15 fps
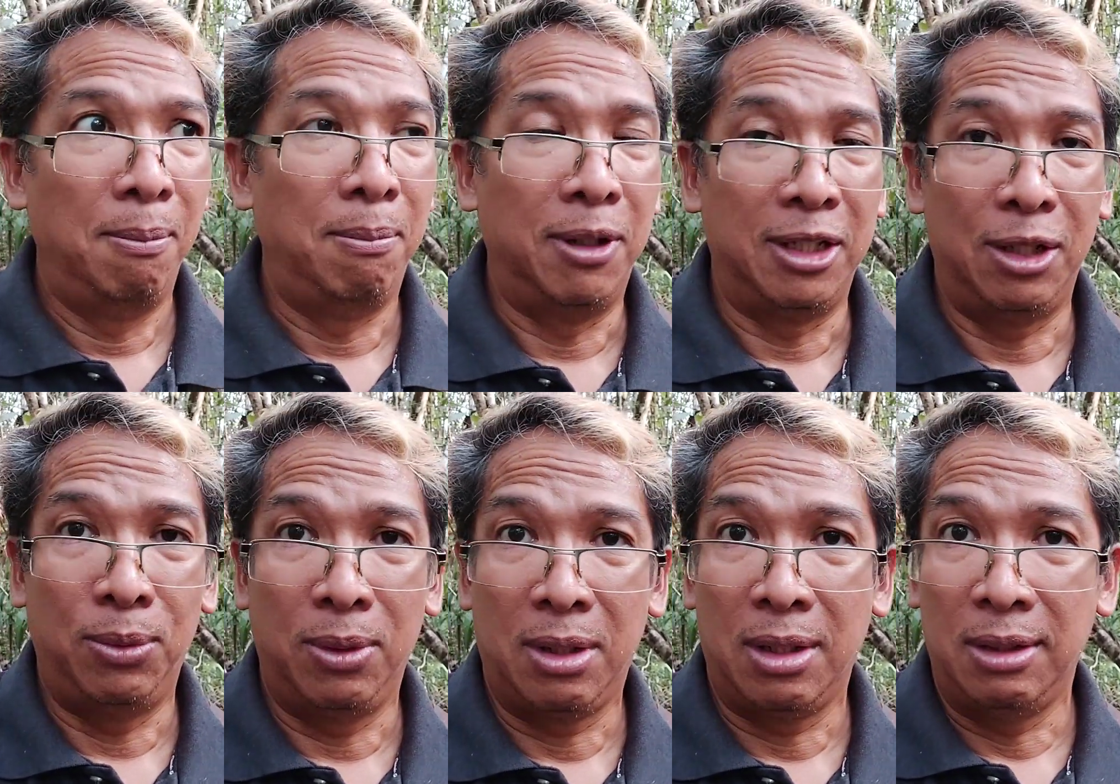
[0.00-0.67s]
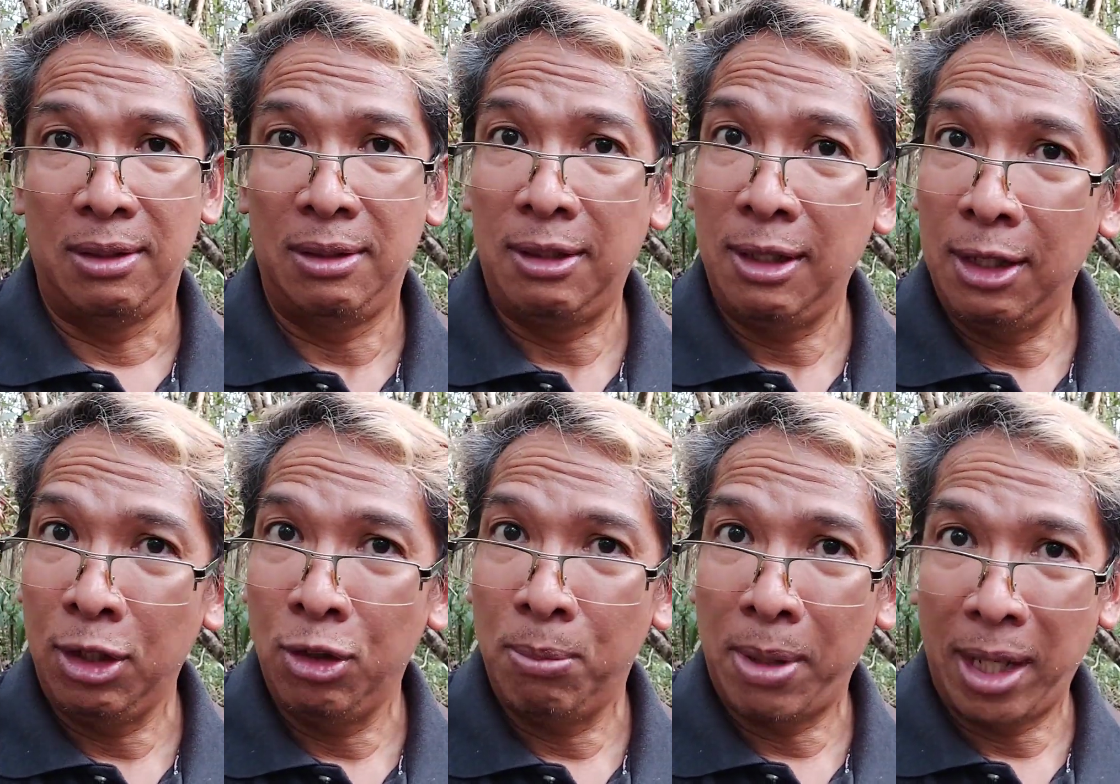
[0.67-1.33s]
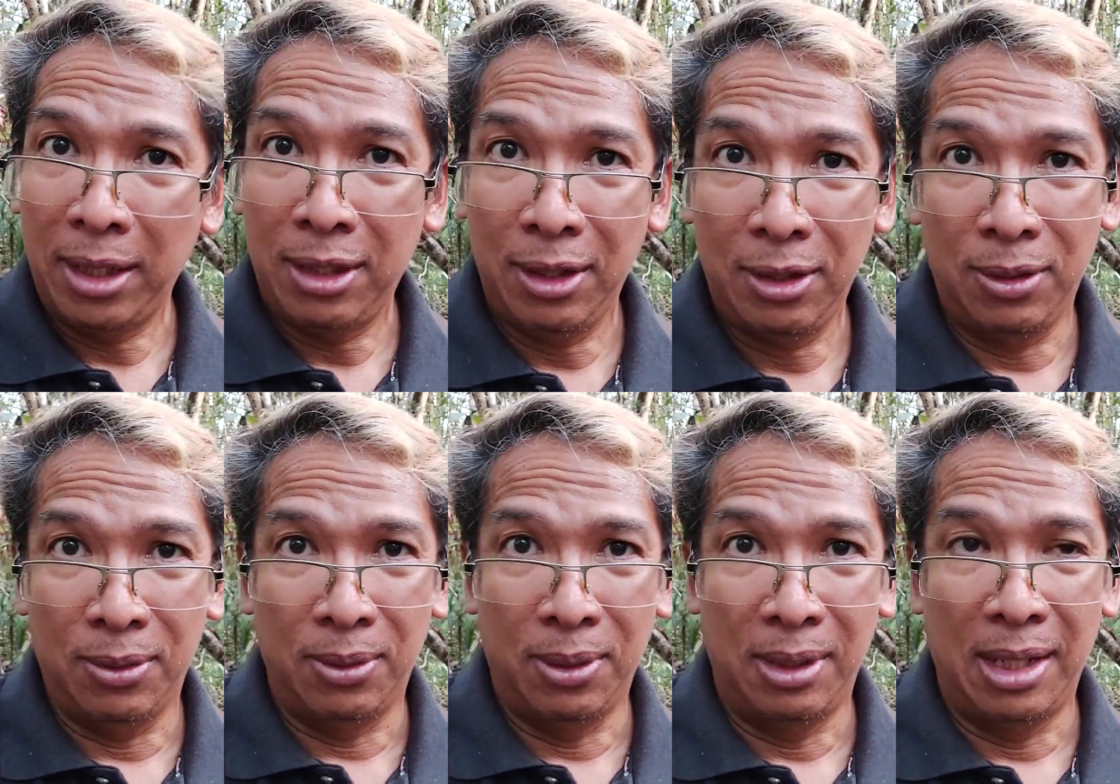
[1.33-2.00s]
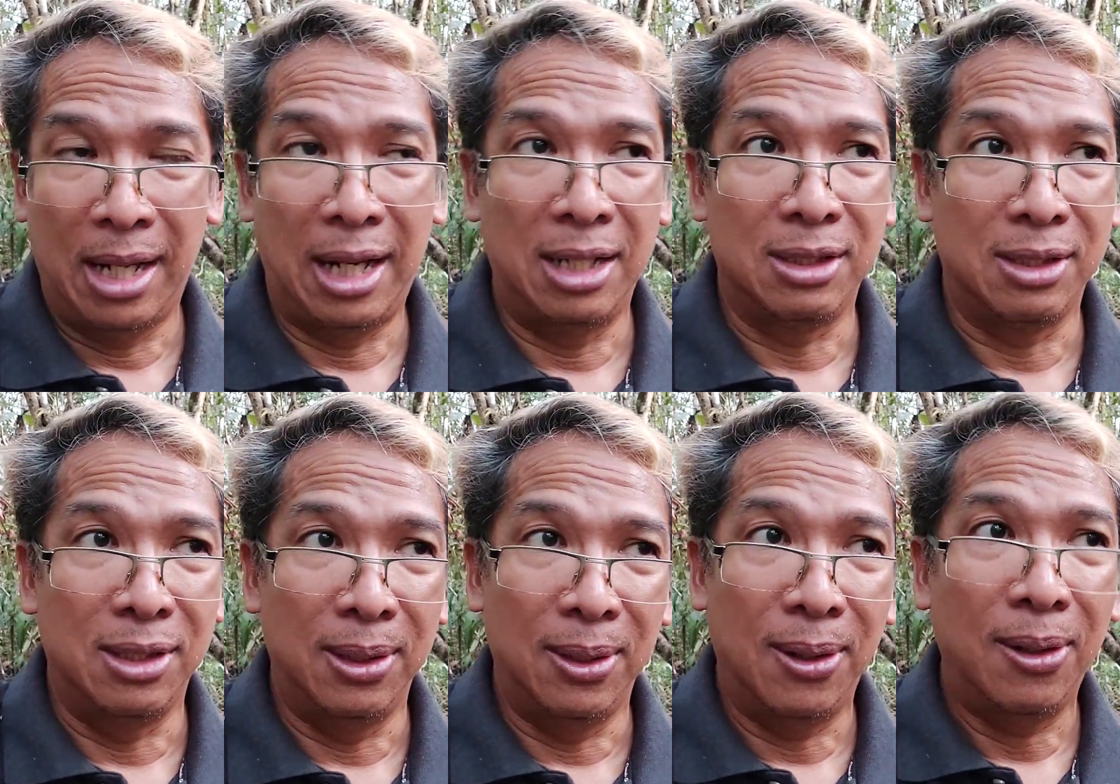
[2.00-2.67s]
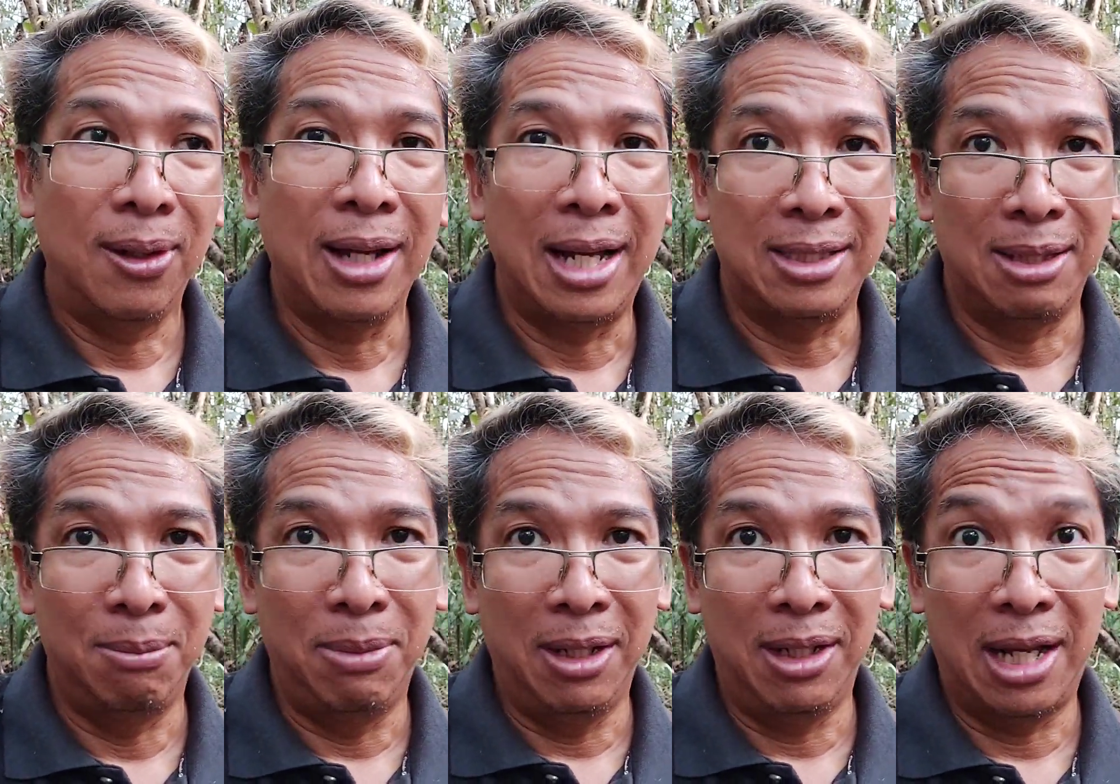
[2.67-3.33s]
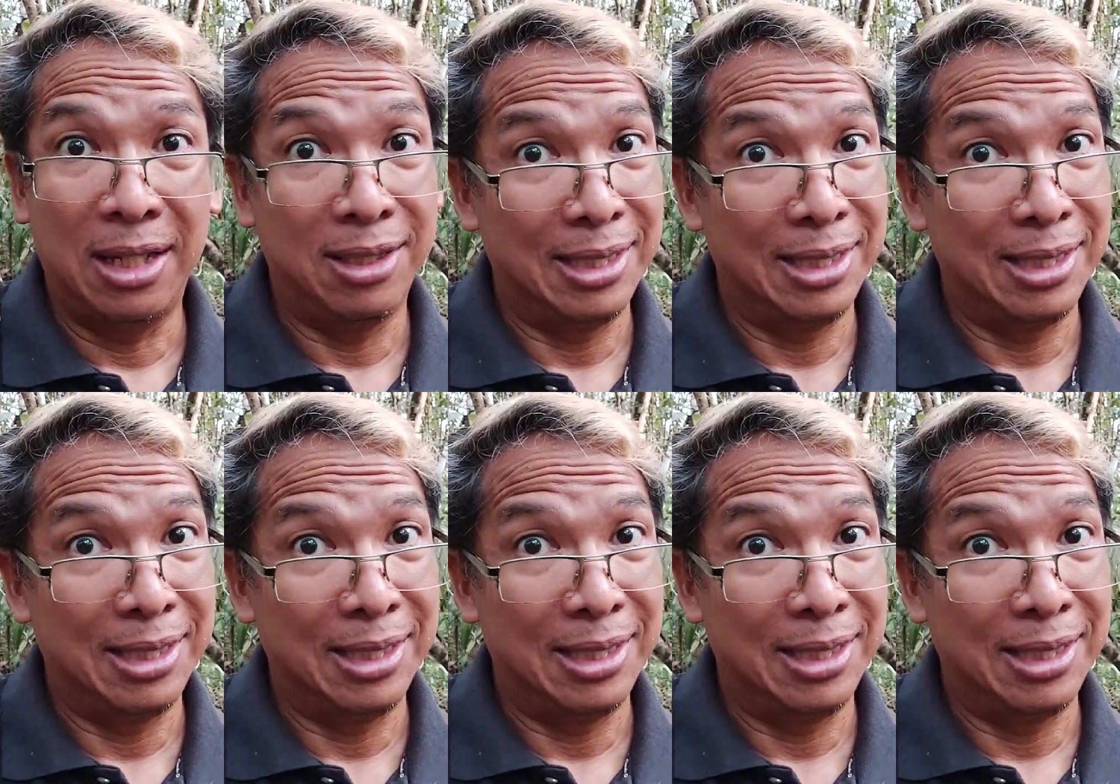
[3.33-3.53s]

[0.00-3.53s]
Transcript: but it will continue biting you as long as it, as